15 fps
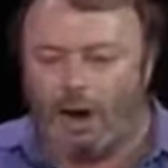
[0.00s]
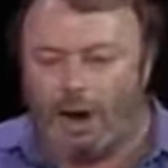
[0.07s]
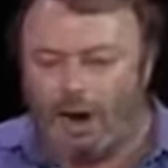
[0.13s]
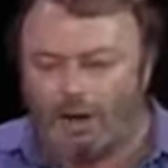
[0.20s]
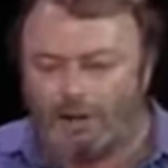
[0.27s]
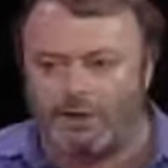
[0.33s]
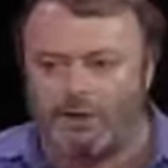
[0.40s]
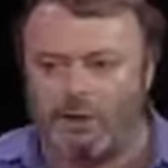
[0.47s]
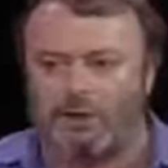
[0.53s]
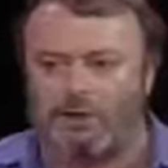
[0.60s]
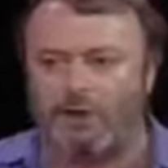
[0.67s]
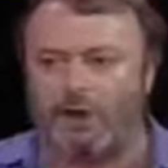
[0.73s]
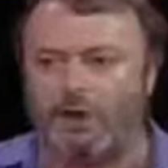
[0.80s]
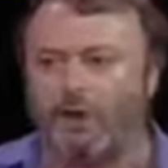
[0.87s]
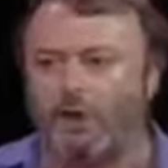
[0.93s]
as this is
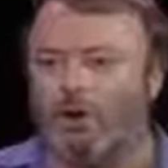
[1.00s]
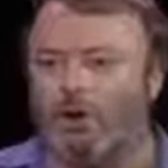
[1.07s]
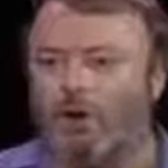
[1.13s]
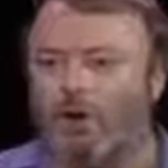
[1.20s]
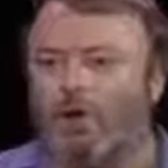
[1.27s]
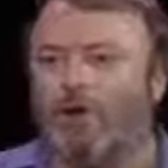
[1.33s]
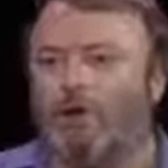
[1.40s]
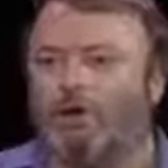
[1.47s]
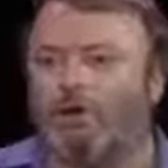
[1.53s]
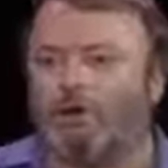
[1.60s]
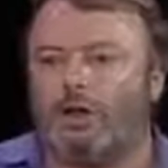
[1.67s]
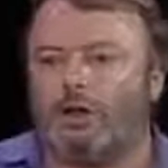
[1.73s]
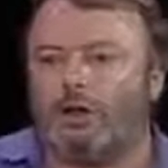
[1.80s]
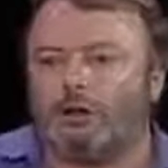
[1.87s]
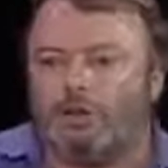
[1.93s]
going on, to
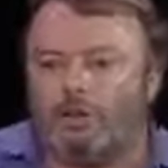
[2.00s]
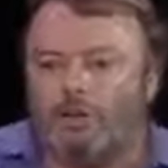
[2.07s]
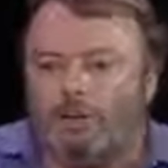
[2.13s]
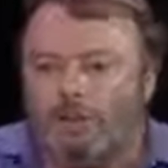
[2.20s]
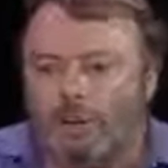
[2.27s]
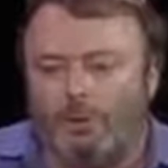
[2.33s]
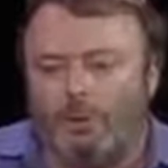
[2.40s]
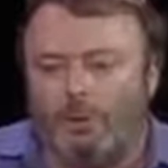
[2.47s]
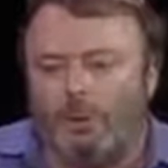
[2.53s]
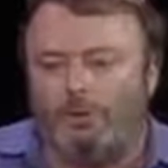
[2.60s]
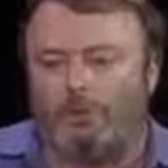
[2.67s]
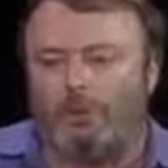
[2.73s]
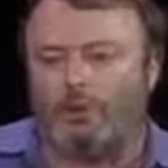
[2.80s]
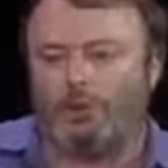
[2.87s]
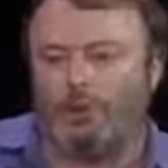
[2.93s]
tell the Syrian people they're
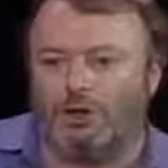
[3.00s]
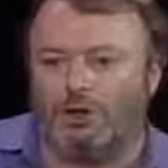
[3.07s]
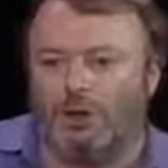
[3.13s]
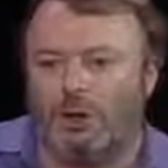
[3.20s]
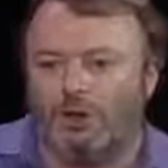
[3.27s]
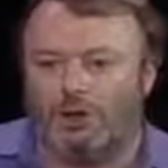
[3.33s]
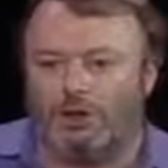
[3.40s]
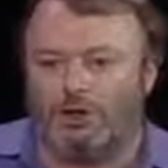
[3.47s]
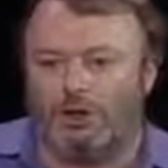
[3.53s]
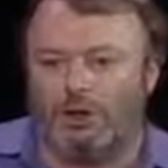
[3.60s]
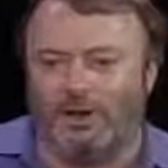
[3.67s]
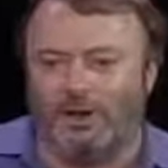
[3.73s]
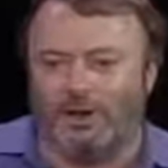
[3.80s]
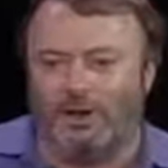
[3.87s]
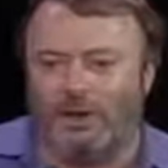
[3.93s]
fortunate to have such a
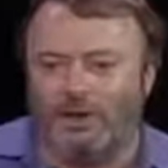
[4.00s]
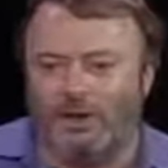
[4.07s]
leader.